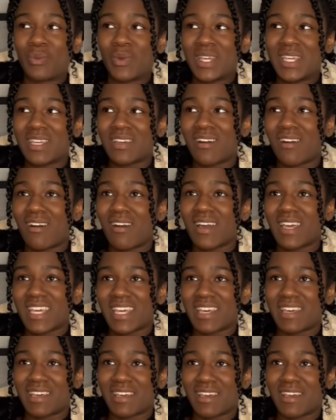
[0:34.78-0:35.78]
We are
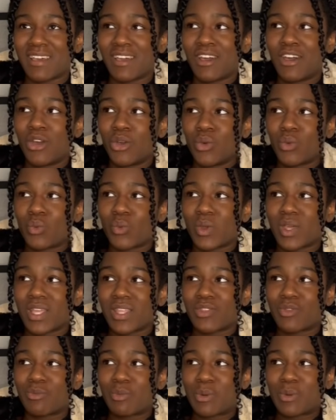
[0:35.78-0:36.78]
here
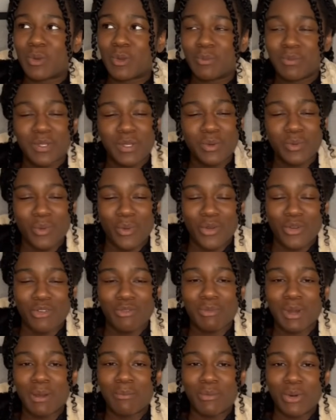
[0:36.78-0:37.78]
with probably one of
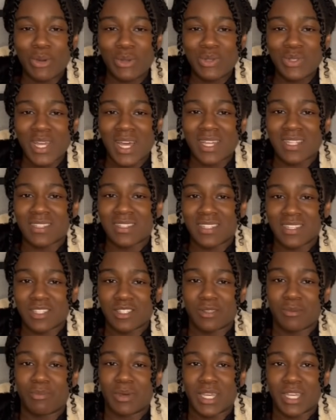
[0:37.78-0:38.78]
my most
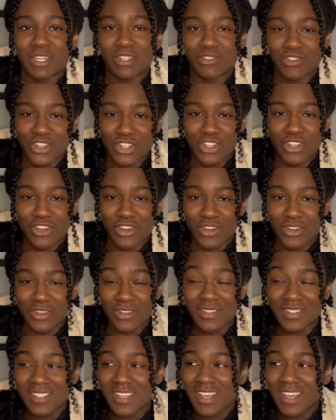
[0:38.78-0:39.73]
anticipated videos.